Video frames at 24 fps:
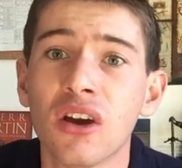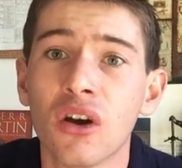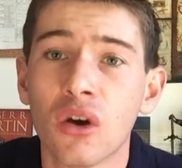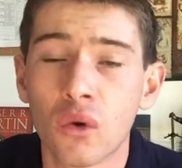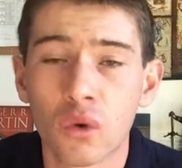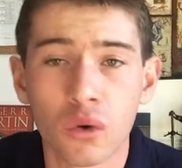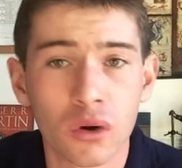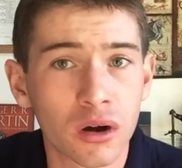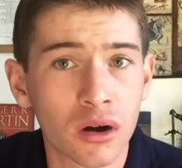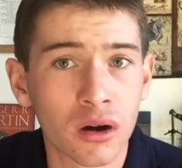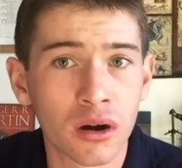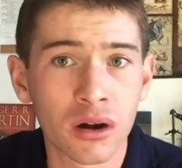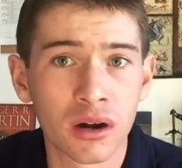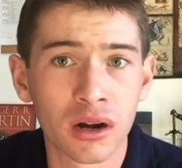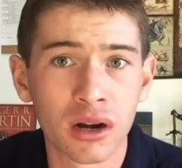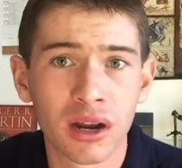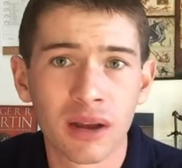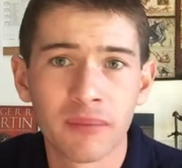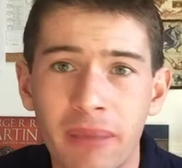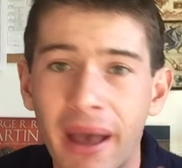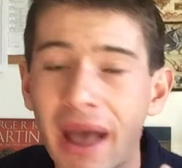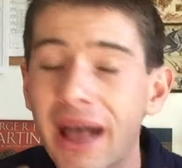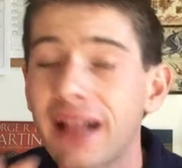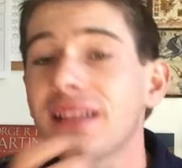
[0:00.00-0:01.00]
or
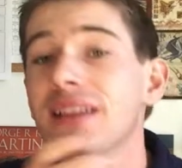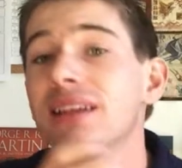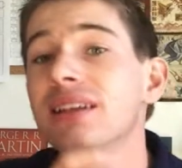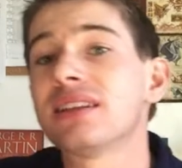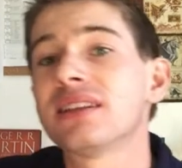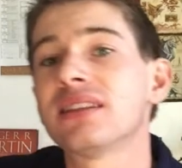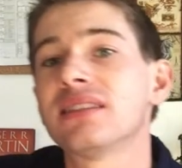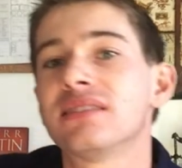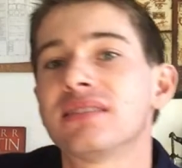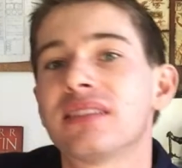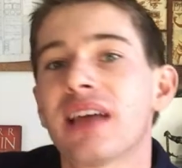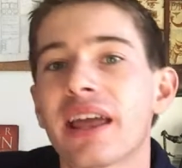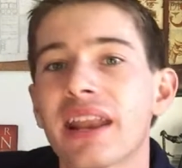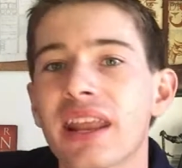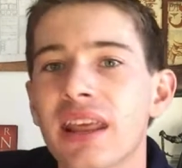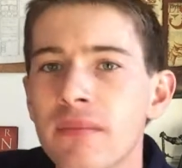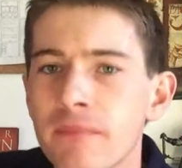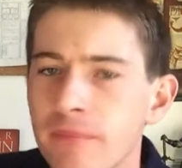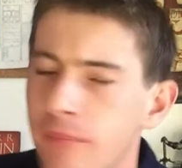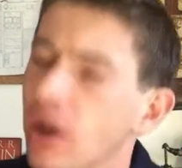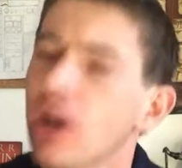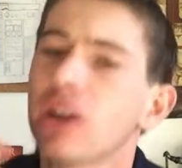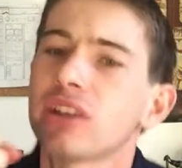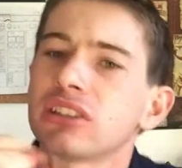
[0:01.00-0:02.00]
paladins that
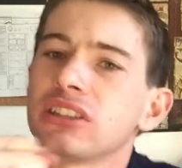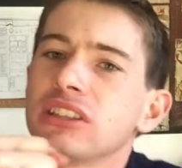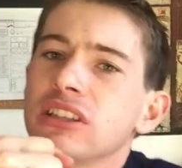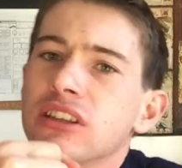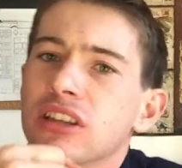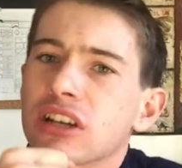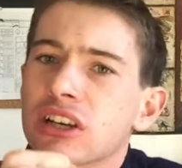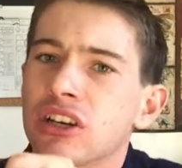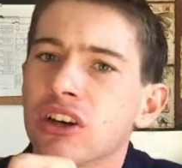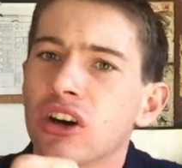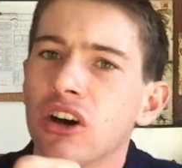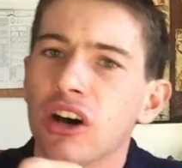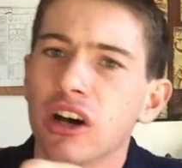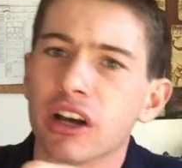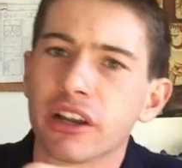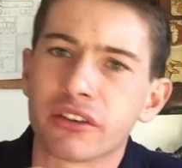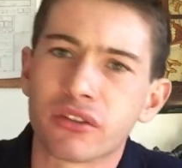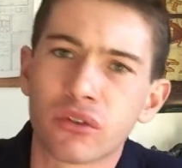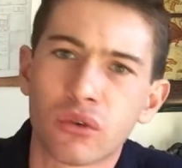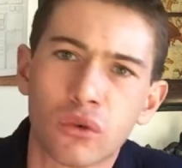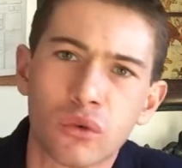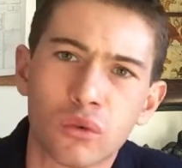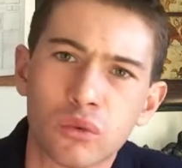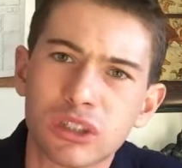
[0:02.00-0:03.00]
embody the god,
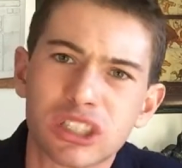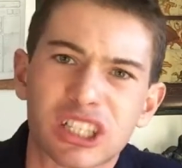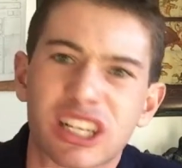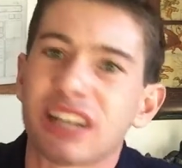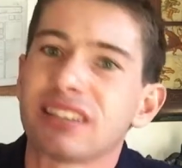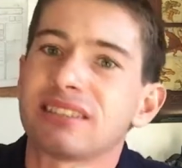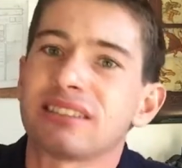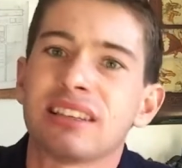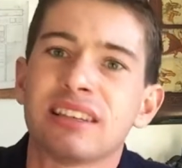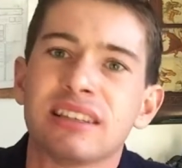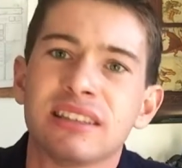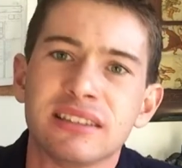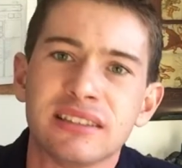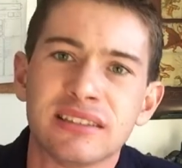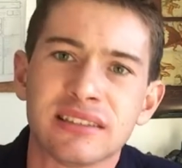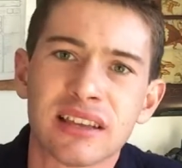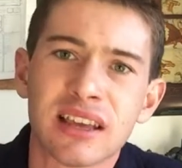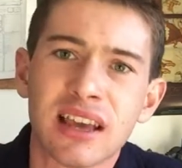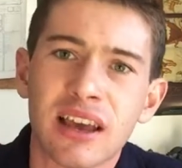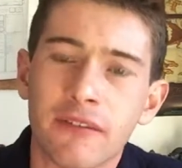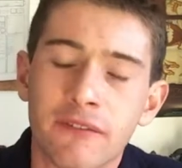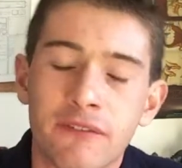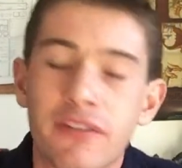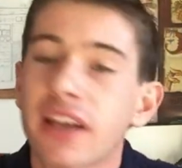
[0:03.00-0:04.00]
or work as his
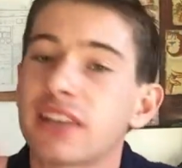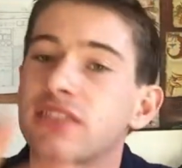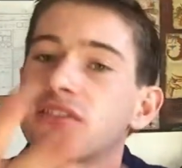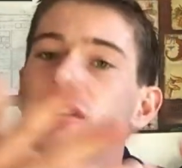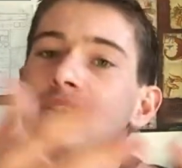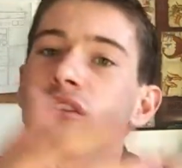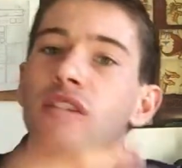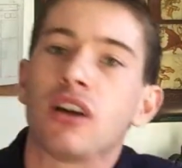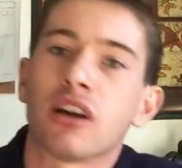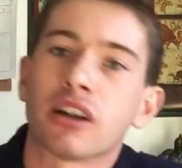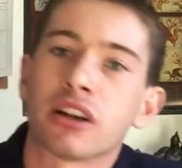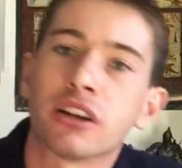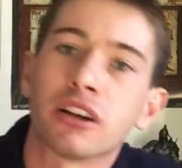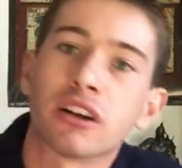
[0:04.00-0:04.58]
vessel on